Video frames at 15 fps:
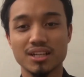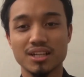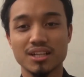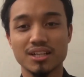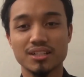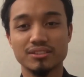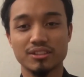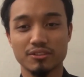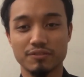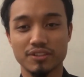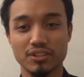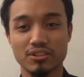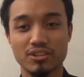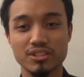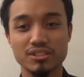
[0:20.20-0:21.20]
Traffic
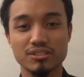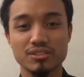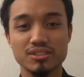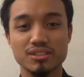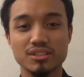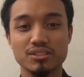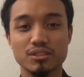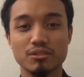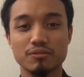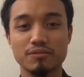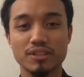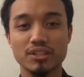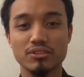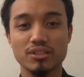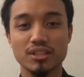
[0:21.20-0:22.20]
noise consists of
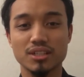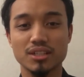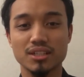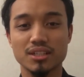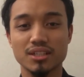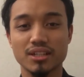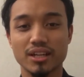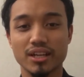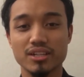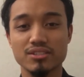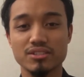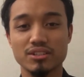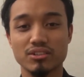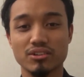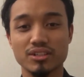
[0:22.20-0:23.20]
vehicular
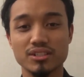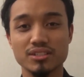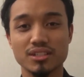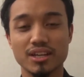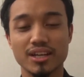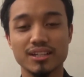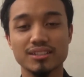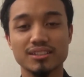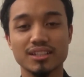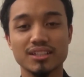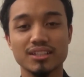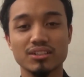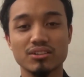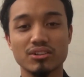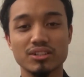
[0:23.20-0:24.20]
engine noise and tire
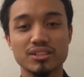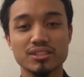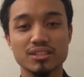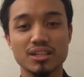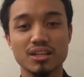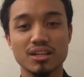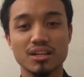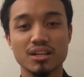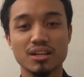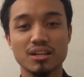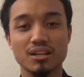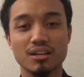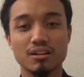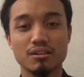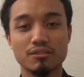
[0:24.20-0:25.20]
noise
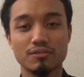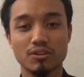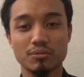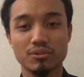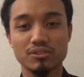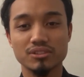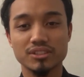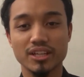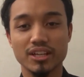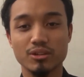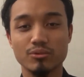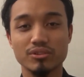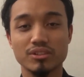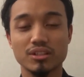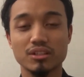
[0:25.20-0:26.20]
from contact
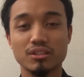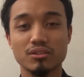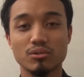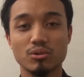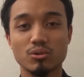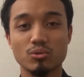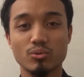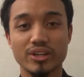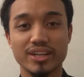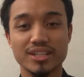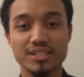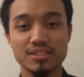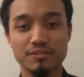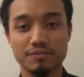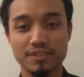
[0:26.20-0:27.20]
with the roadway
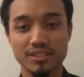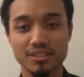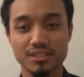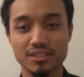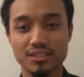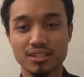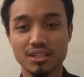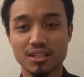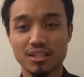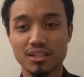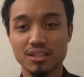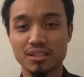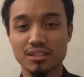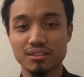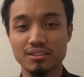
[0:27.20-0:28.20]
surfaces.
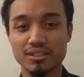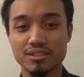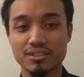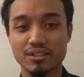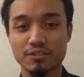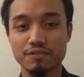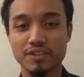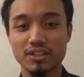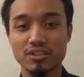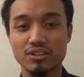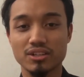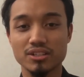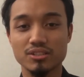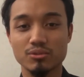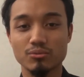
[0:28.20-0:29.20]
This traffic
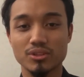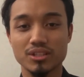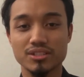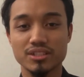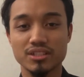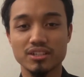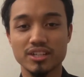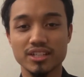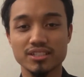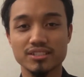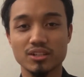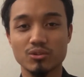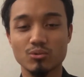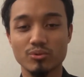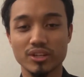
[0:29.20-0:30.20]
noise will generate
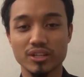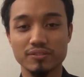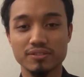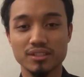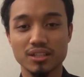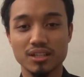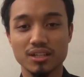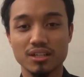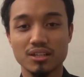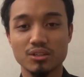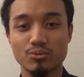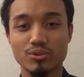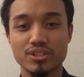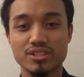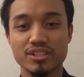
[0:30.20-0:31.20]
sound waves
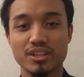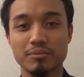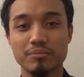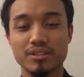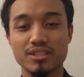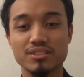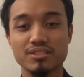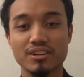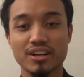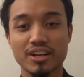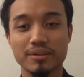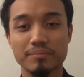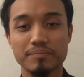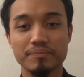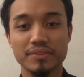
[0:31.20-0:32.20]
which can be described